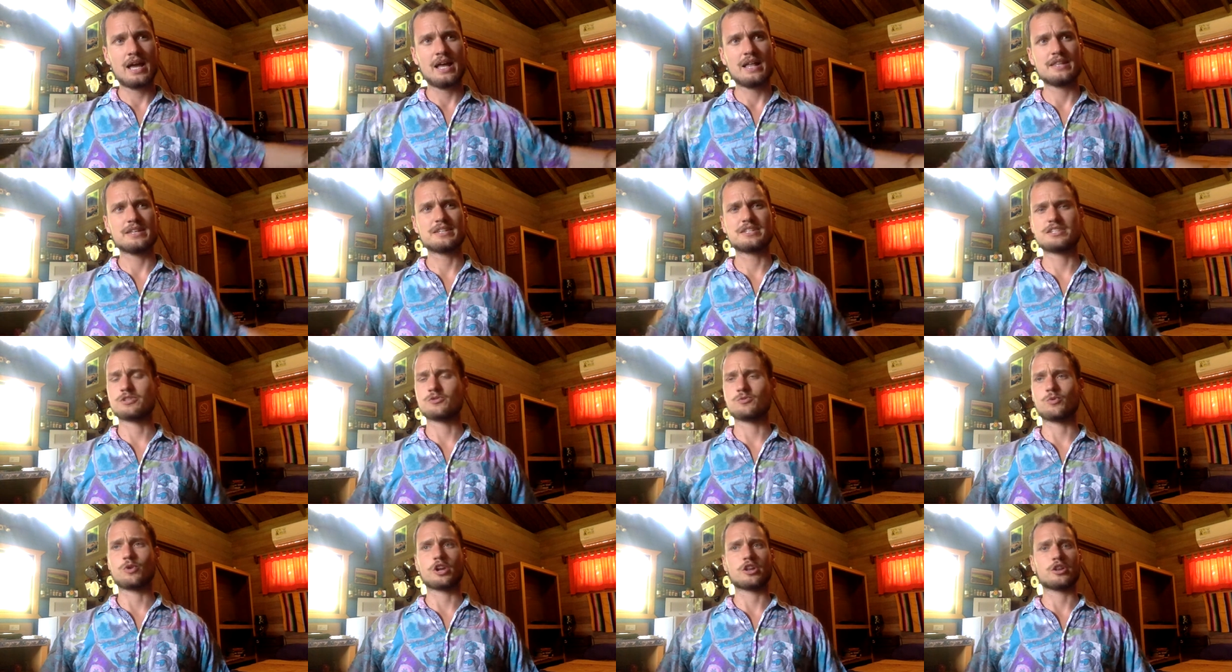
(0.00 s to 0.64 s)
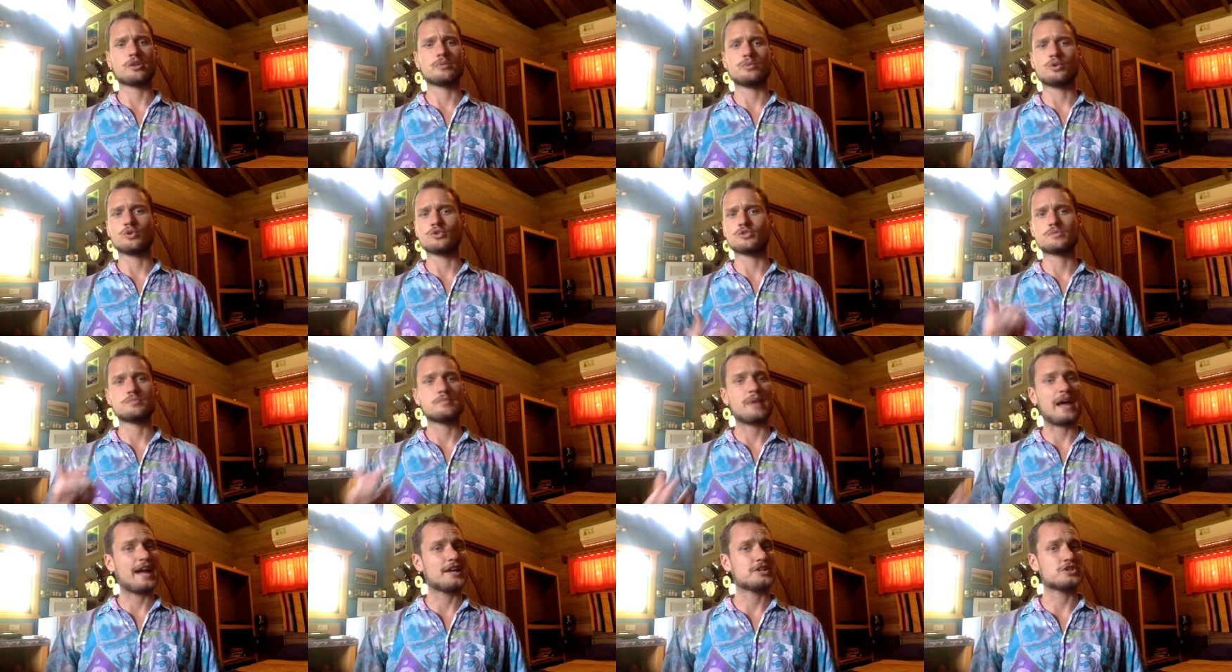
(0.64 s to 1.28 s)
This is one of the most
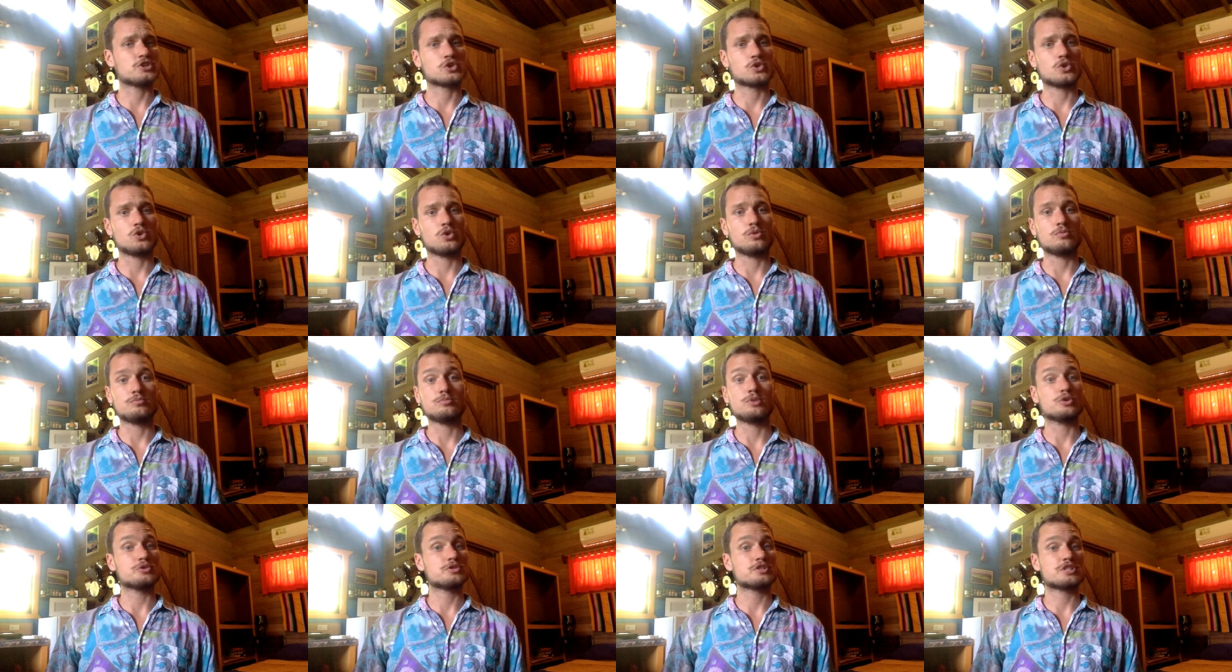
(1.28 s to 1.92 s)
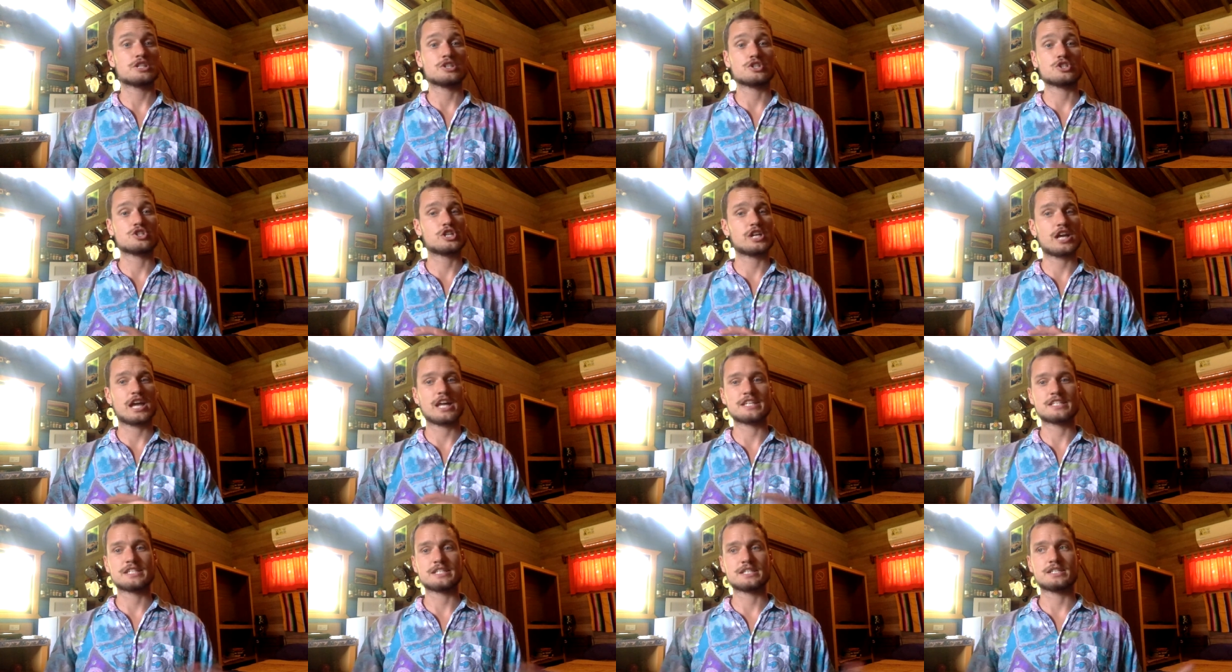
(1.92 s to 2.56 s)
magical, most
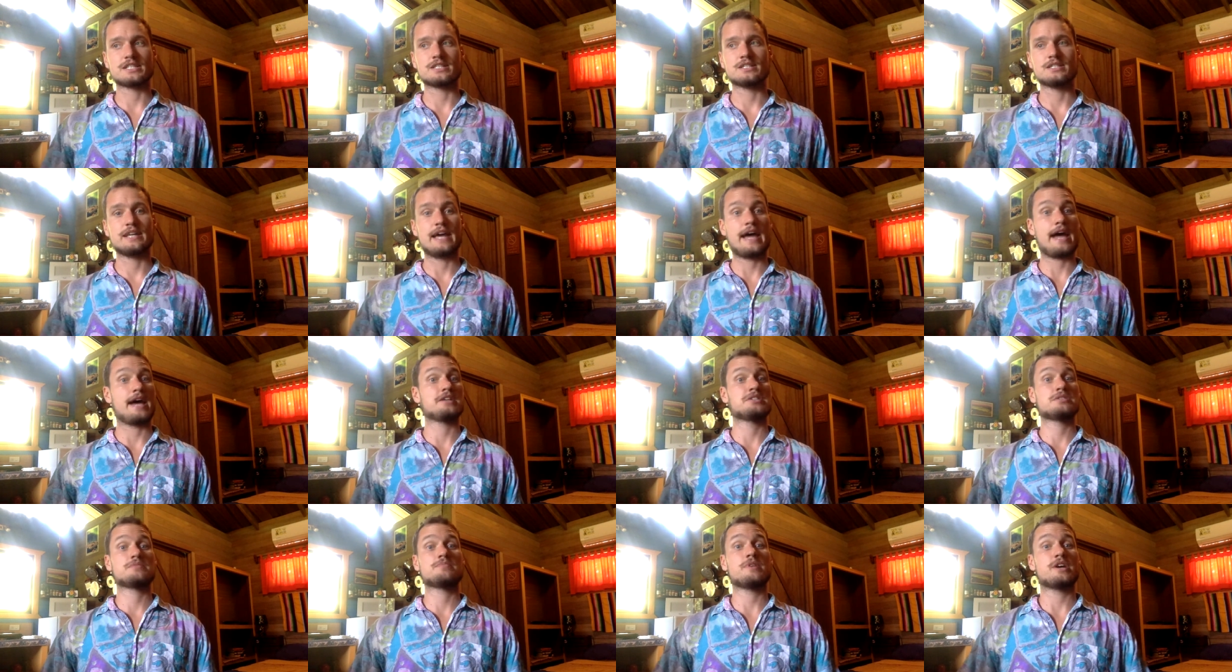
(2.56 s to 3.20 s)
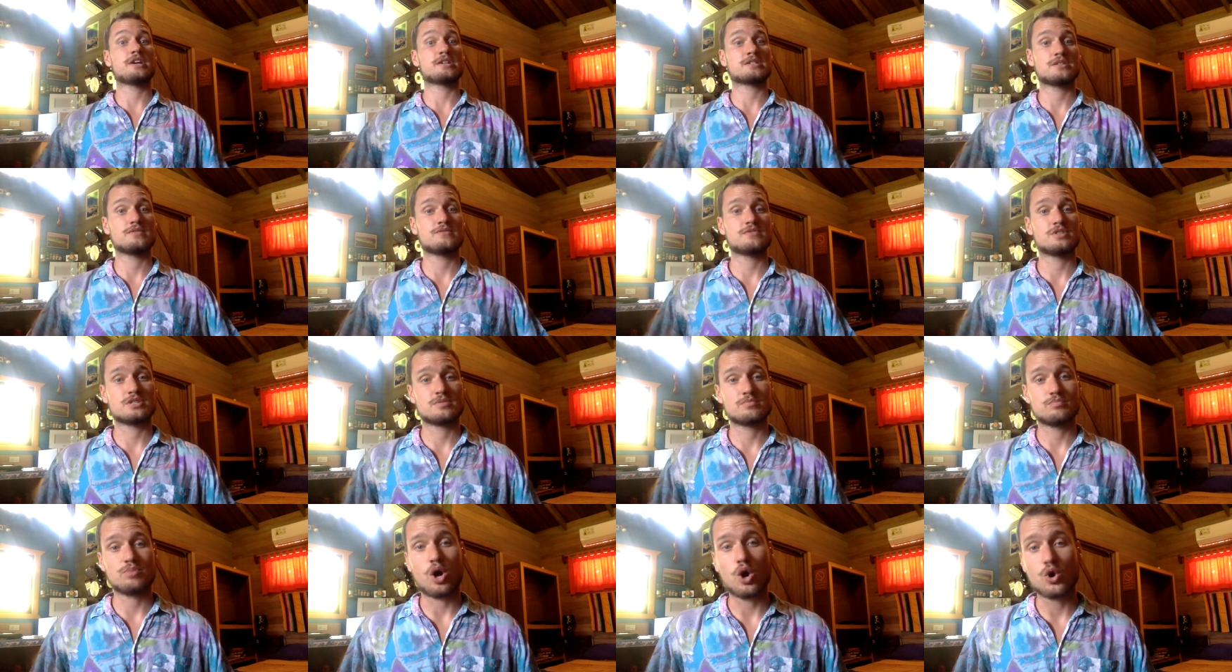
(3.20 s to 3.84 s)
enchanted aspects of
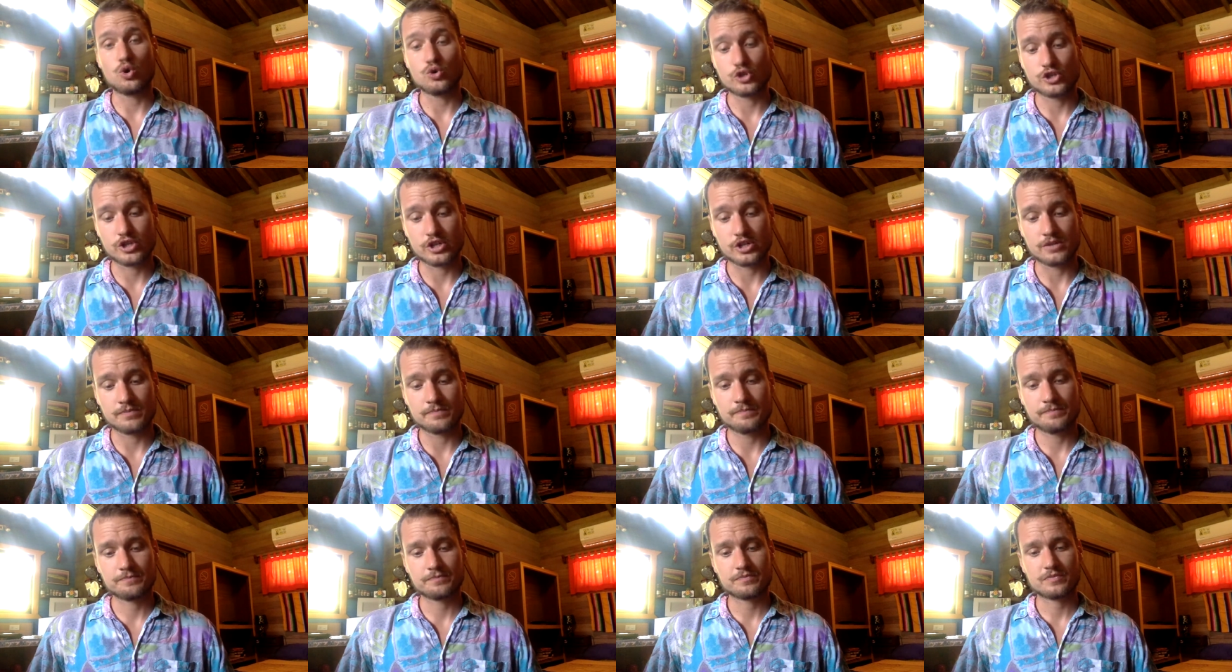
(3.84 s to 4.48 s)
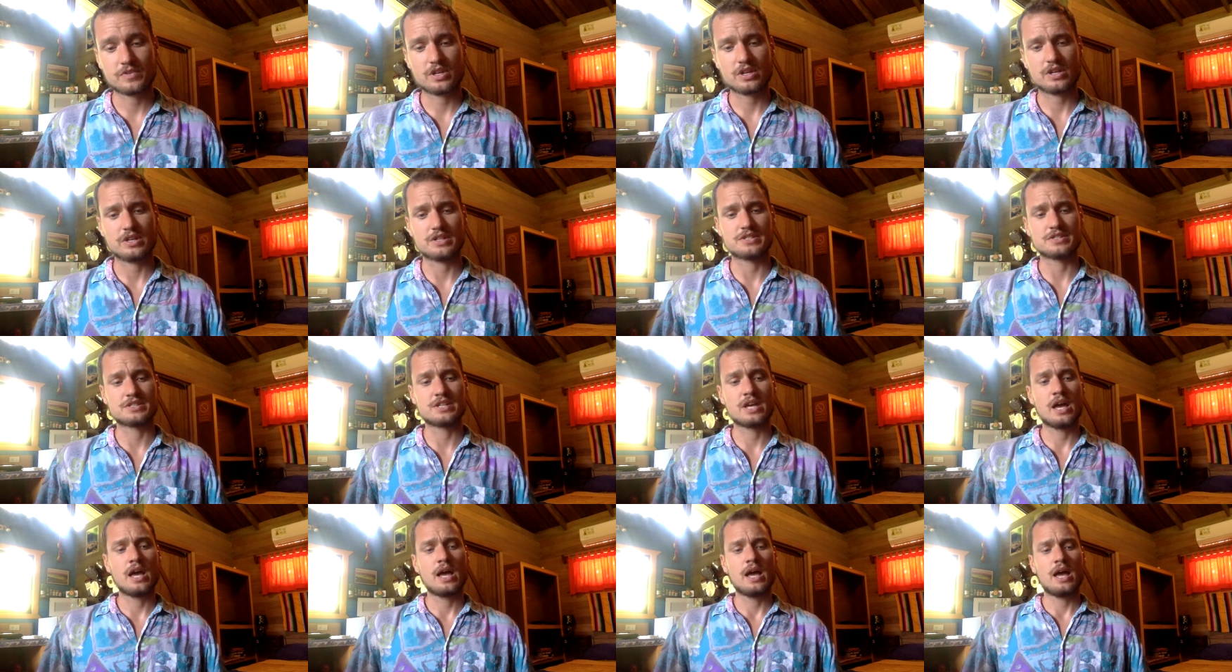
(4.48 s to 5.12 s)
this potion because